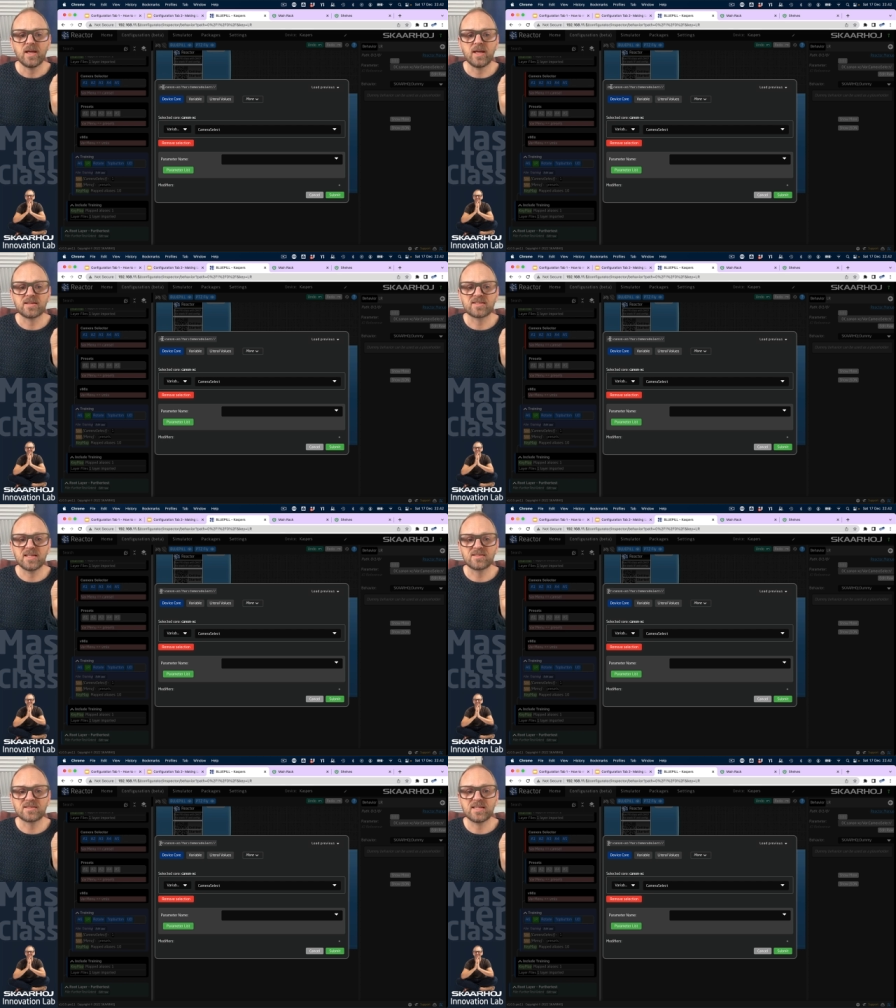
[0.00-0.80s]
It
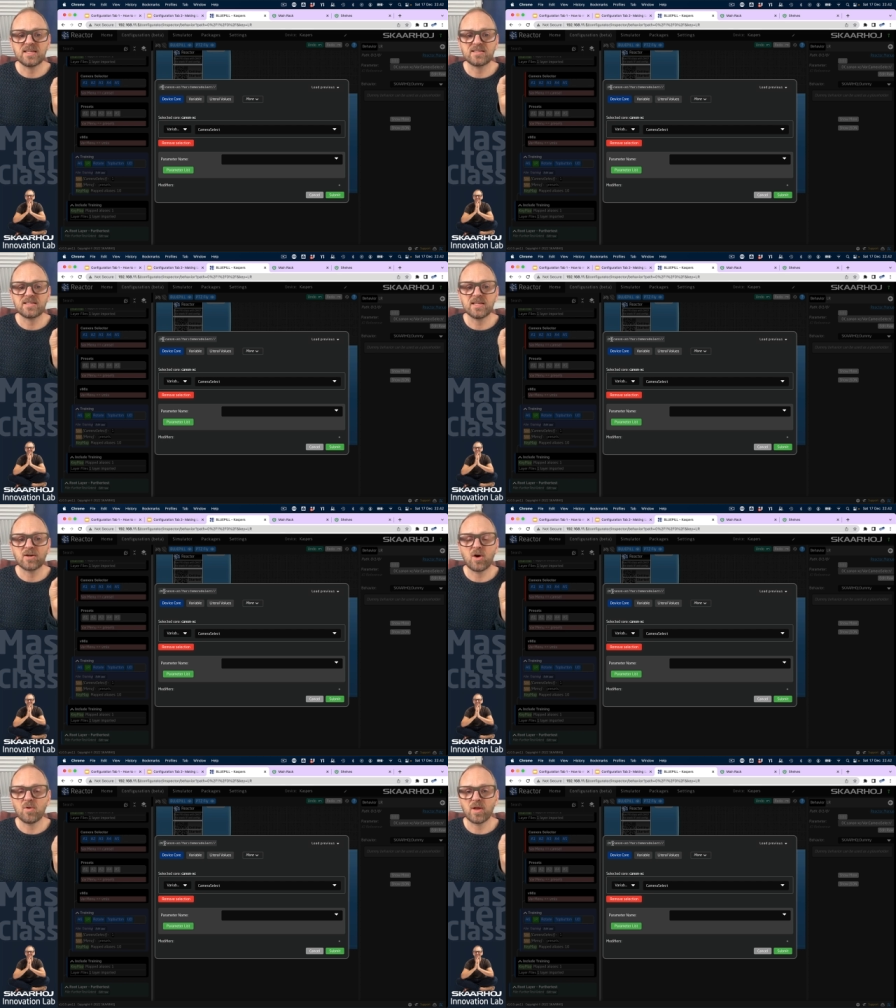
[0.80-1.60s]
says DC
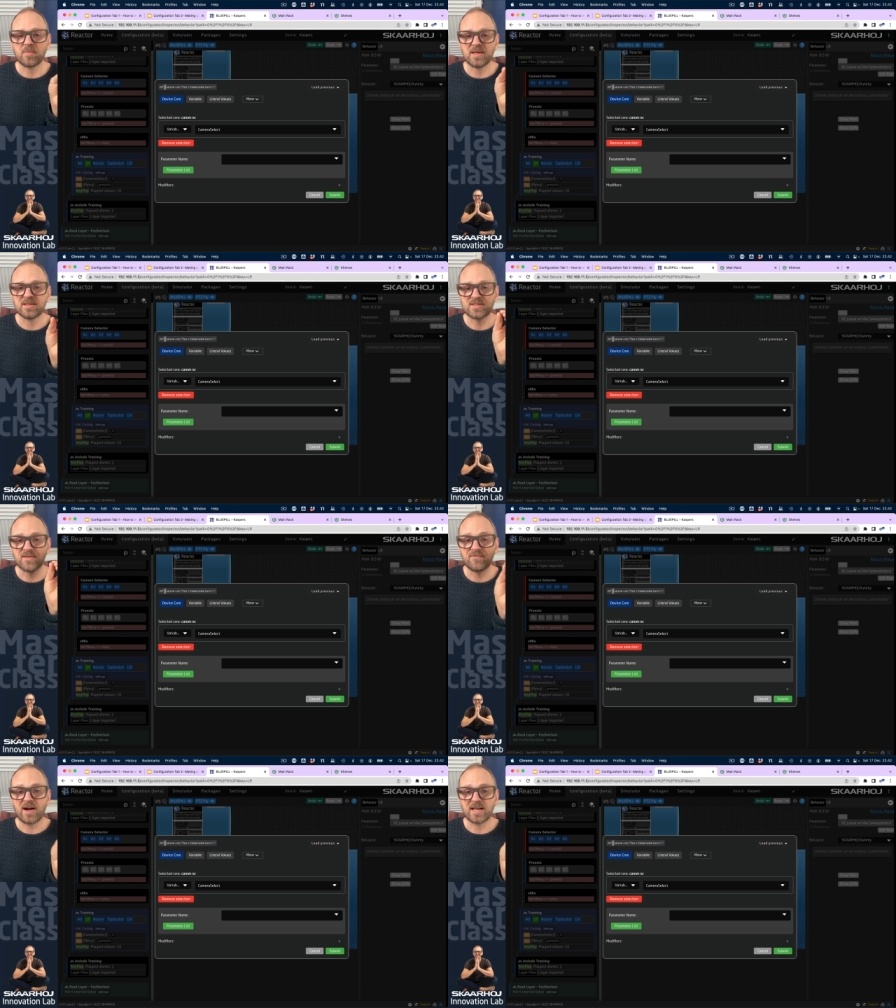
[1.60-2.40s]
colon means
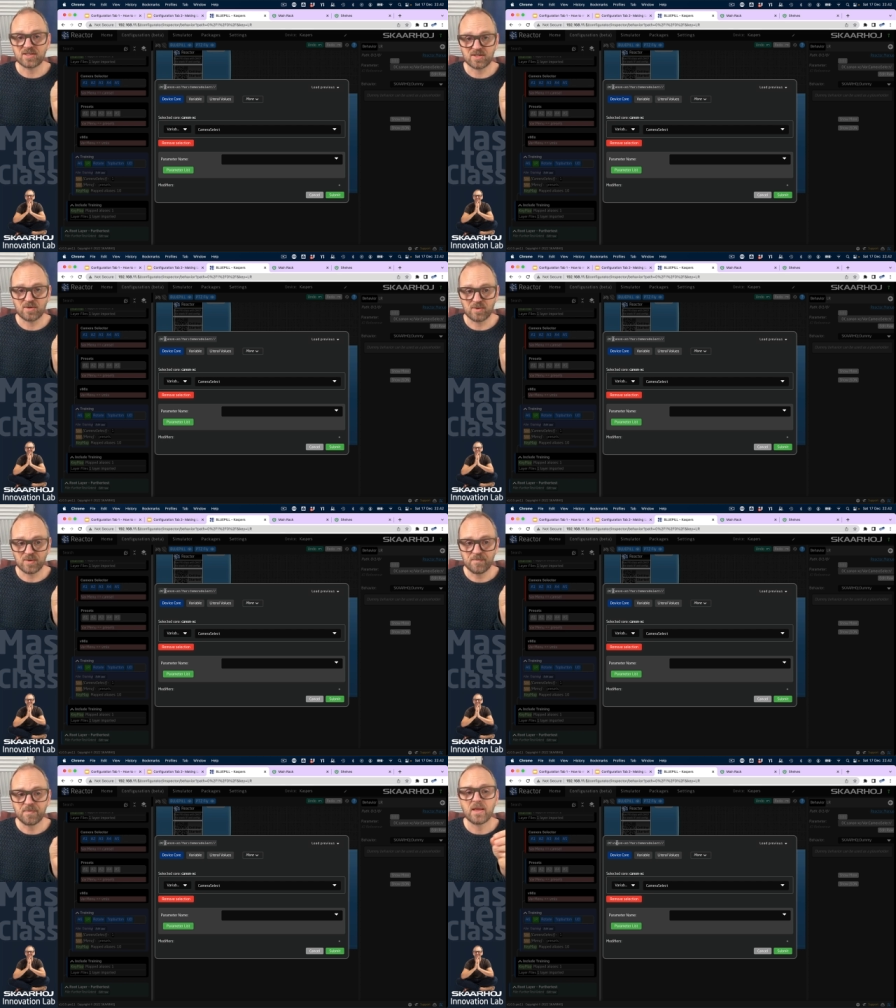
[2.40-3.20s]
device core.